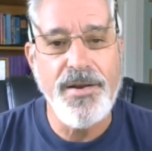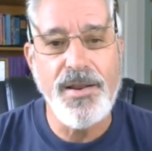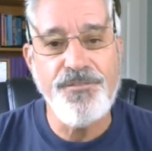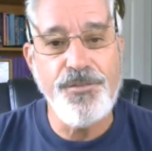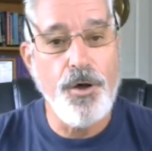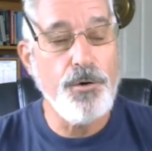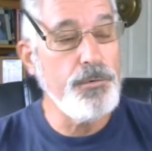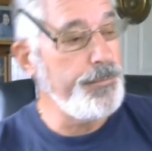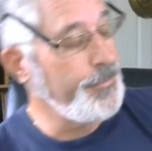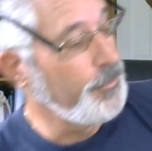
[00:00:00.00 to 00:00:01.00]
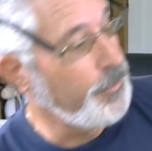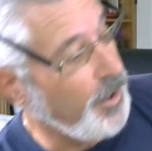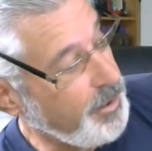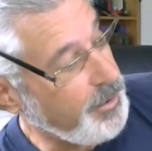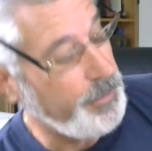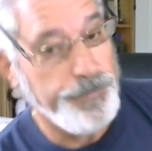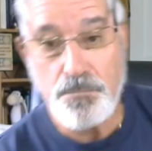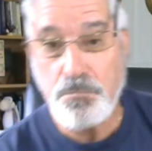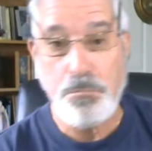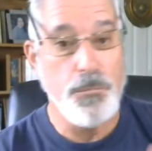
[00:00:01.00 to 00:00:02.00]
And even though, if you look,
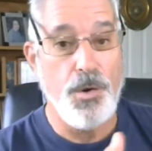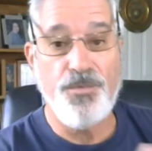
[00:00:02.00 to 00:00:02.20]
you